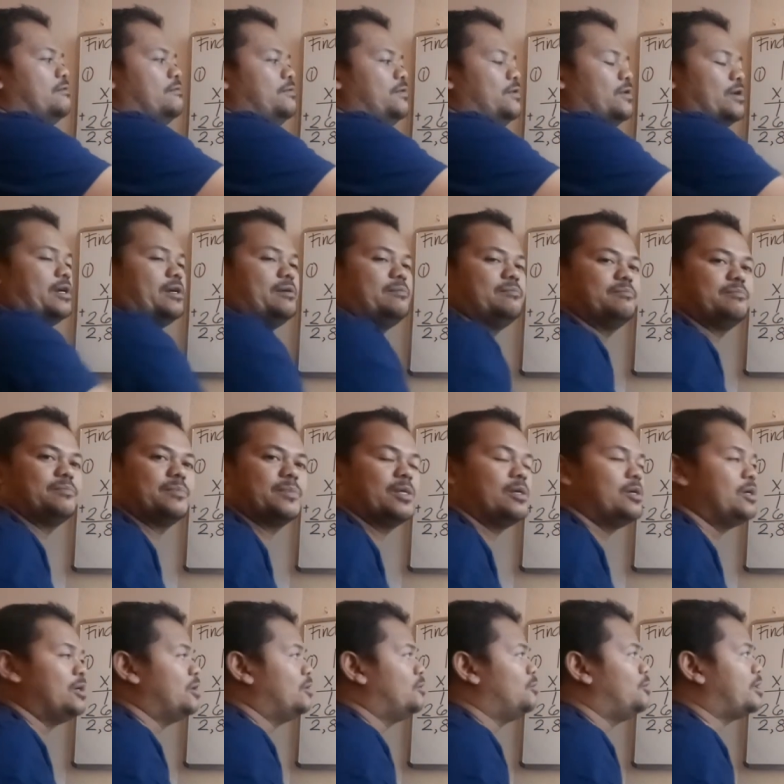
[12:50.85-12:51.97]
4.
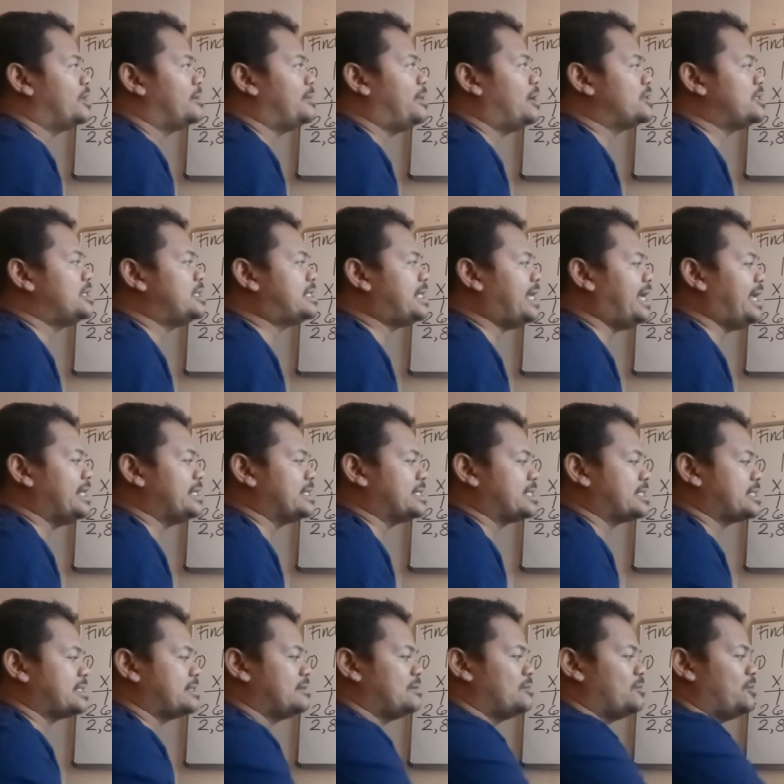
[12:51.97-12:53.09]
What about in
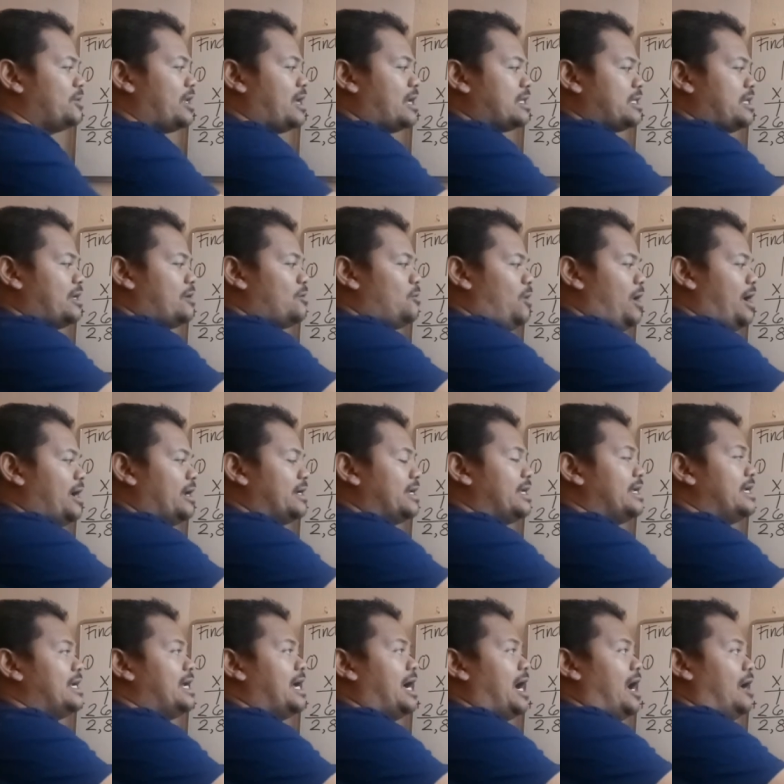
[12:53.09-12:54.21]
tens? We got here 1.
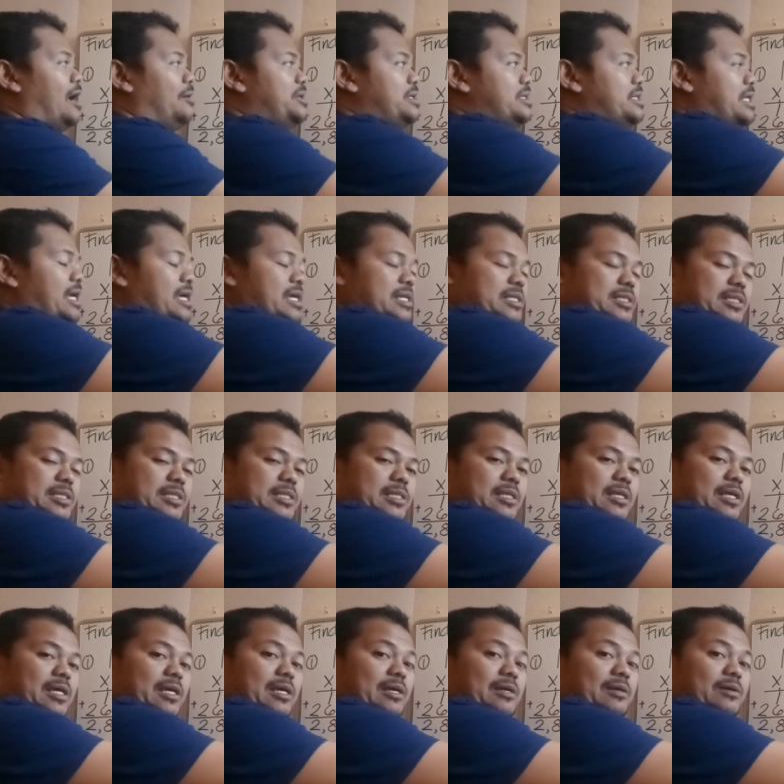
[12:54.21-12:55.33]
How many
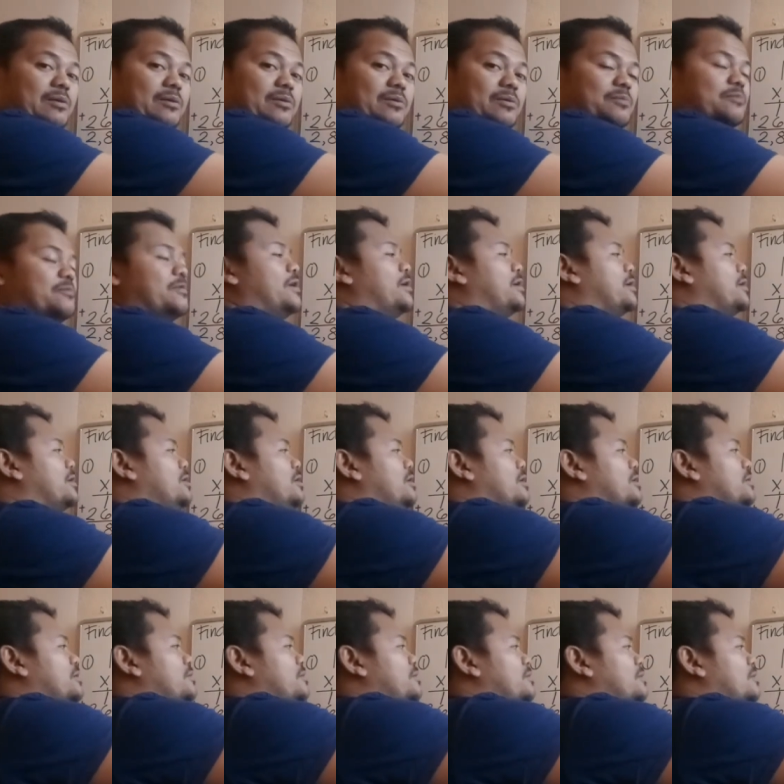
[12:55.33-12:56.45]
discs? Very
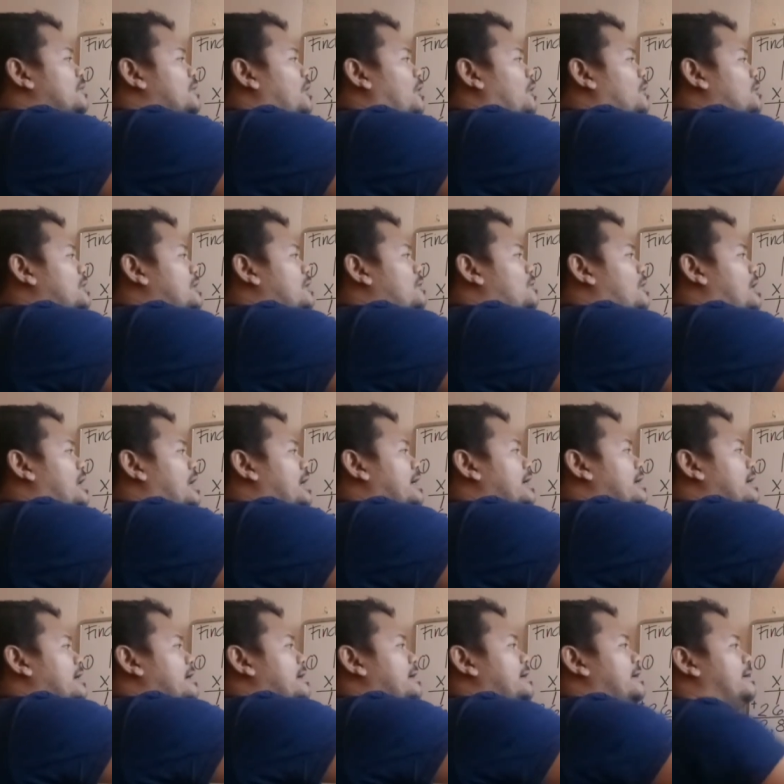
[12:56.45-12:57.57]
good. Only 1.
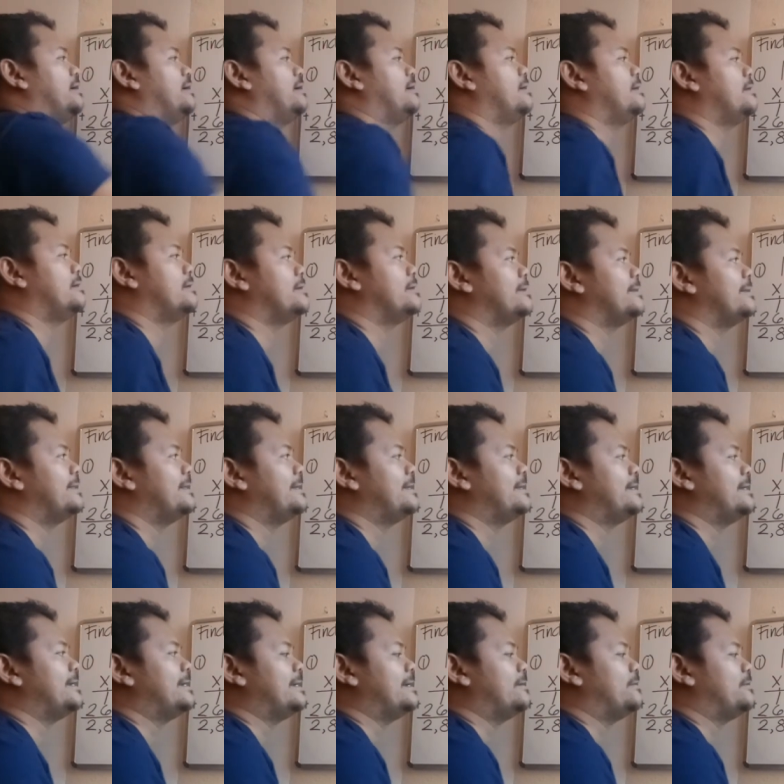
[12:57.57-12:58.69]

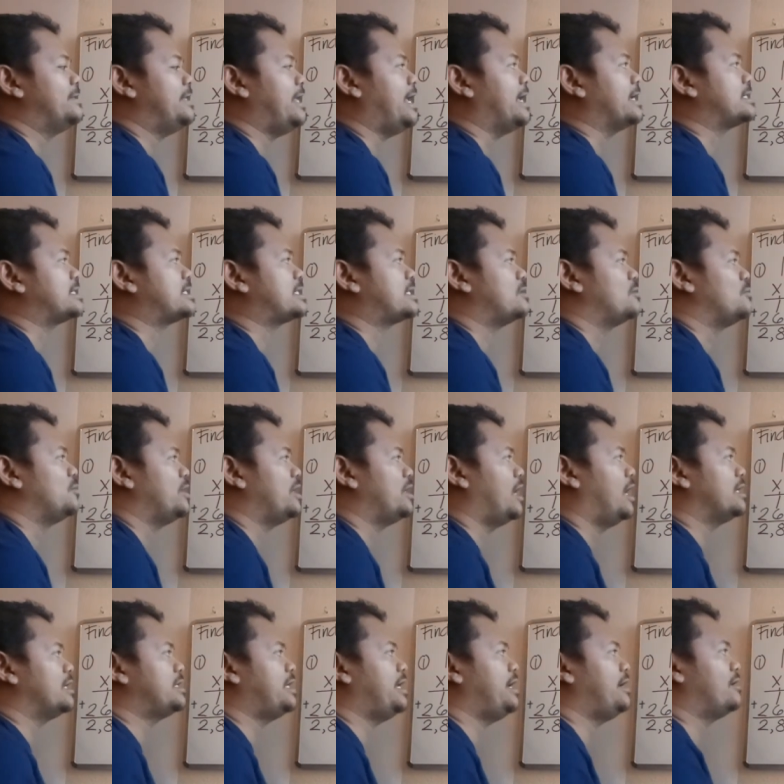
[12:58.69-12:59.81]
Next, we
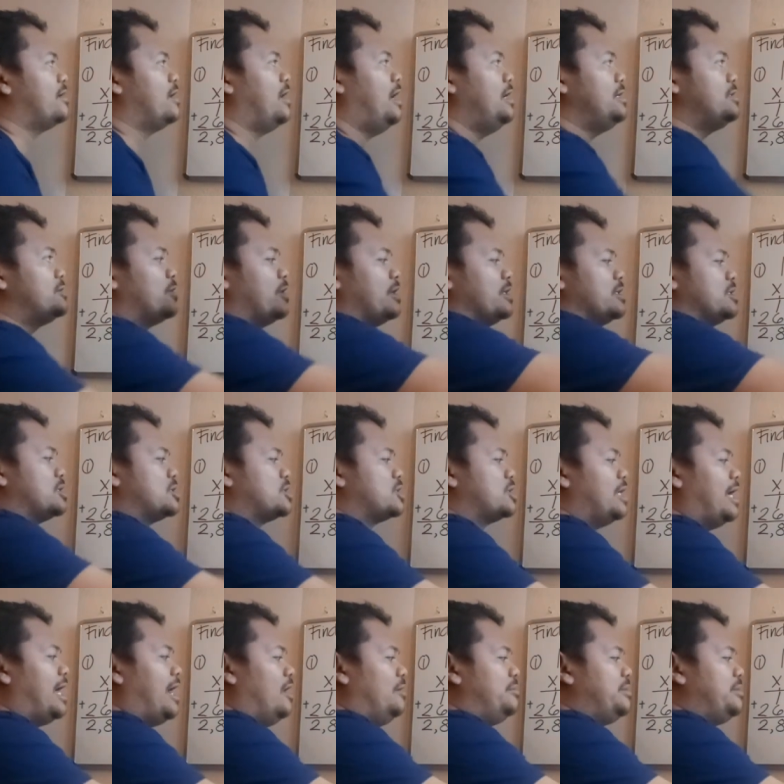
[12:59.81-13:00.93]
got here hundreds.
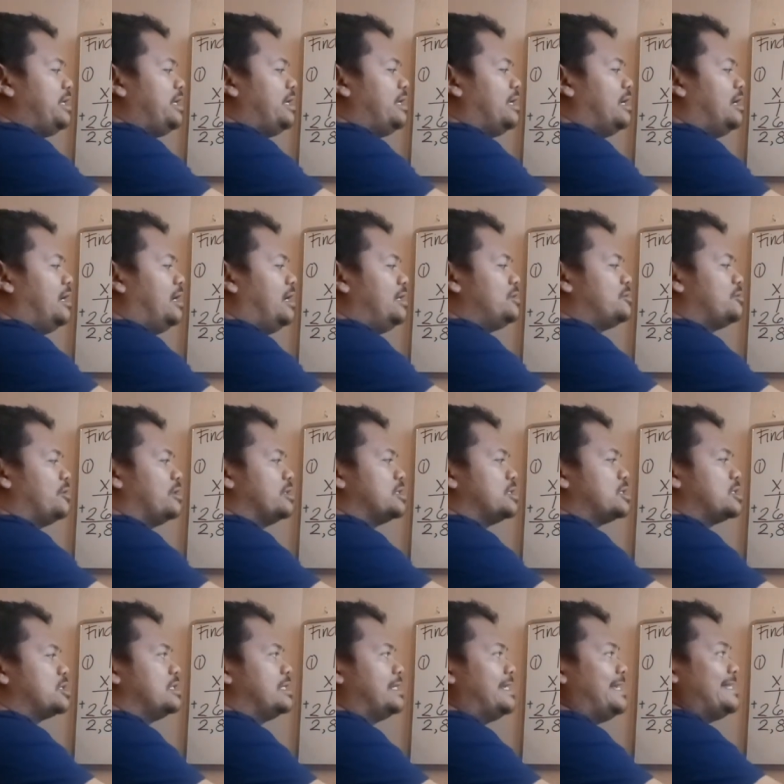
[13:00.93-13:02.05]
How many
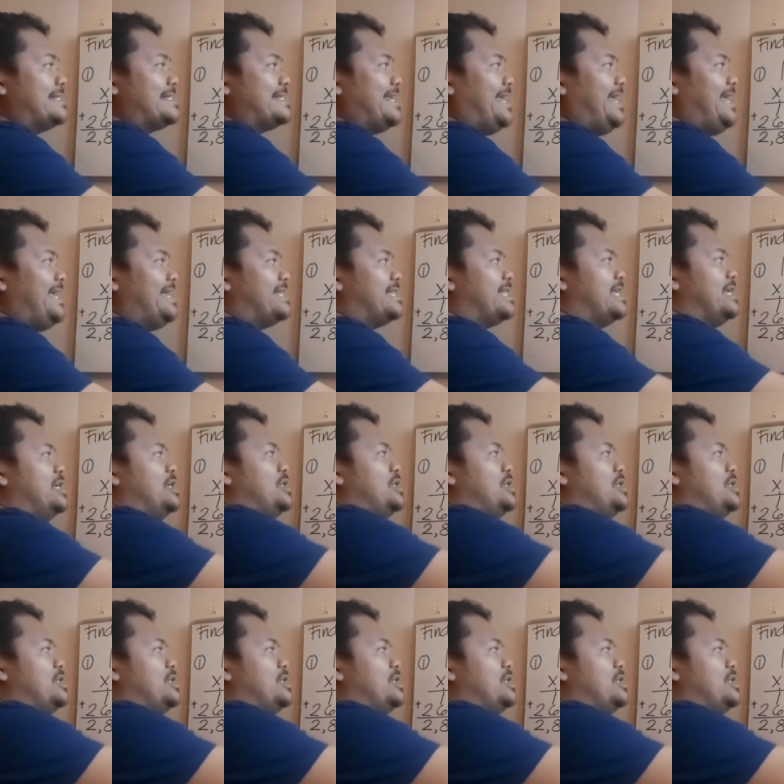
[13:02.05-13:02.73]
hundreds? It's 8.